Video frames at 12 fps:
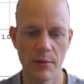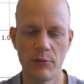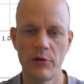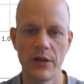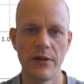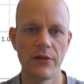the
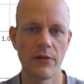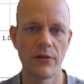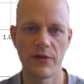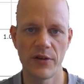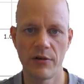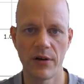memory. So
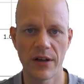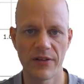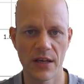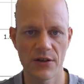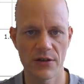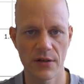the
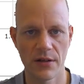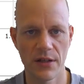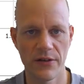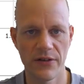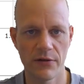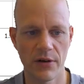serialization and
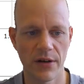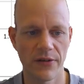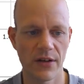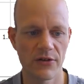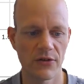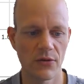
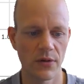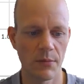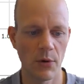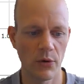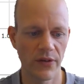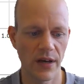deserialization took
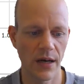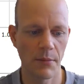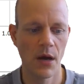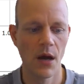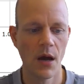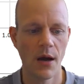the most
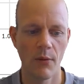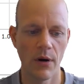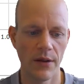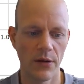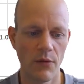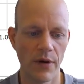time,
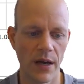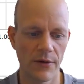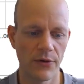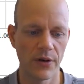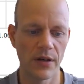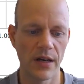while the
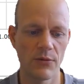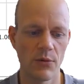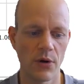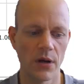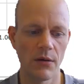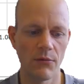overhead for the
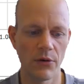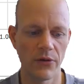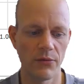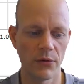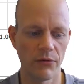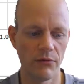networking
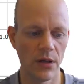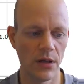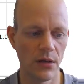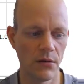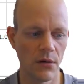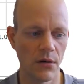was
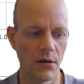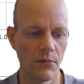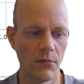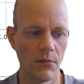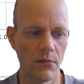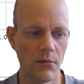really
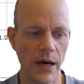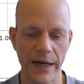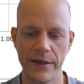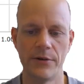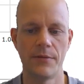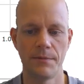
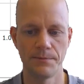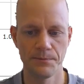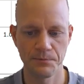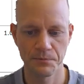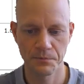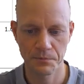minor.
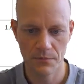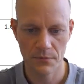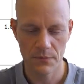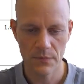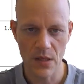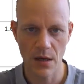
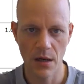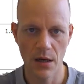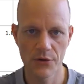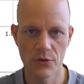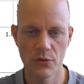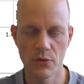
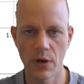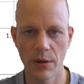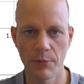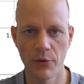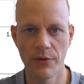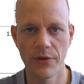To
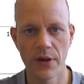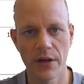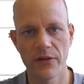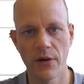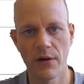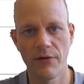improve the
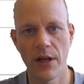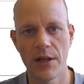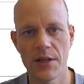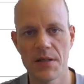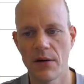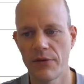external
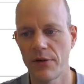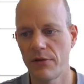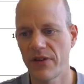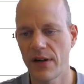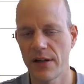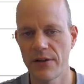validity of the
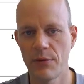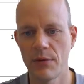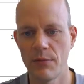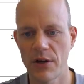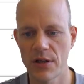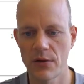results,
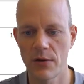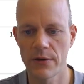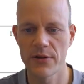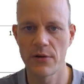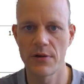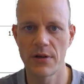we measured
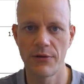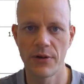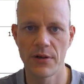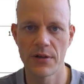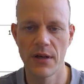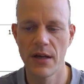also on
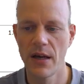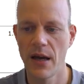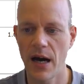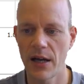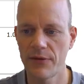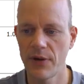different
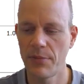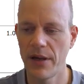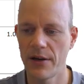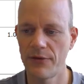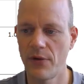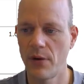hardware
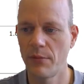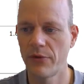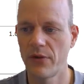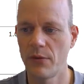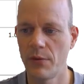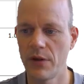platforms.
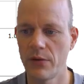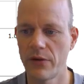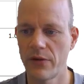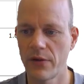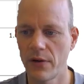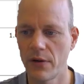So we
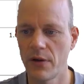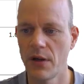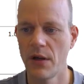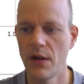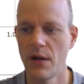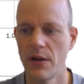used a
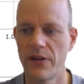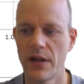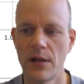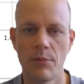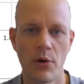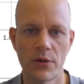
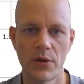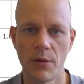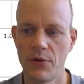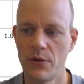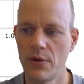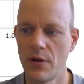single board
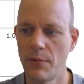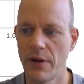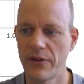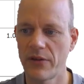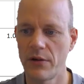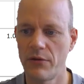computer
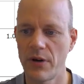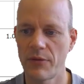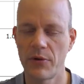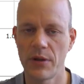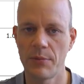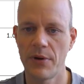based on a
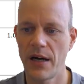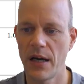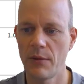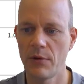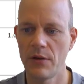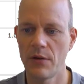Raspberry
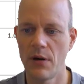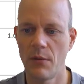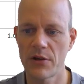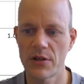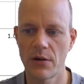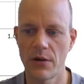Pi. We
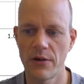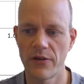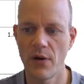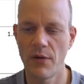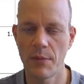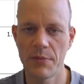measured on a
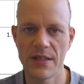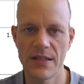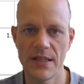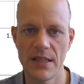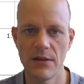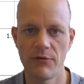server
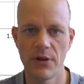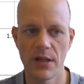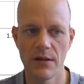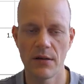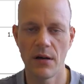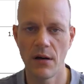PC,
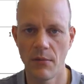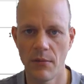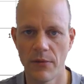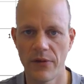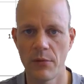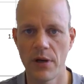really
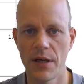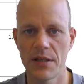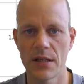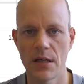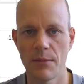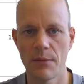
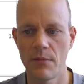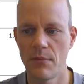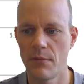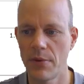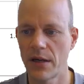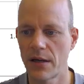simulating a
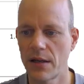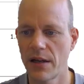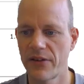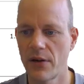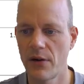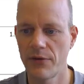bigger
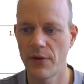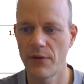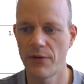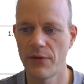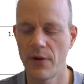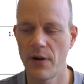cluster
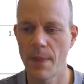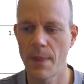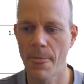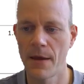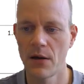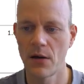
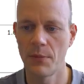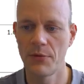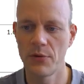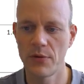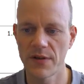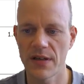of
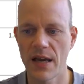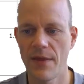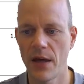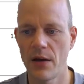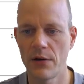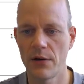computers,
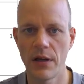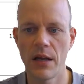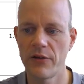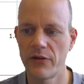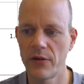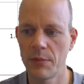and then on an
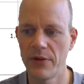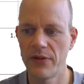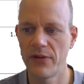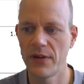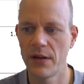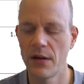industry
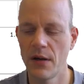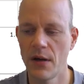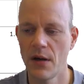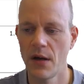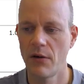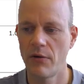PC
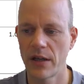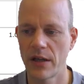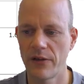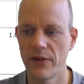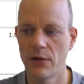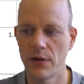
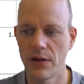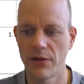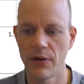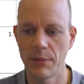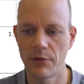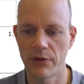running a Xeon
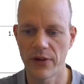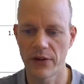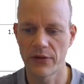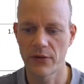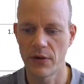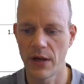E3
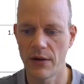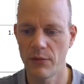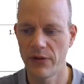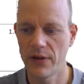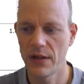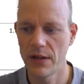processor. And
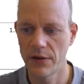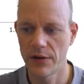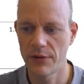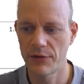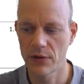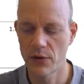we see here the
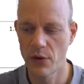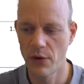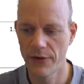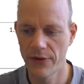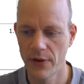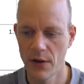different
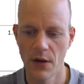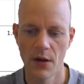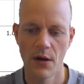curves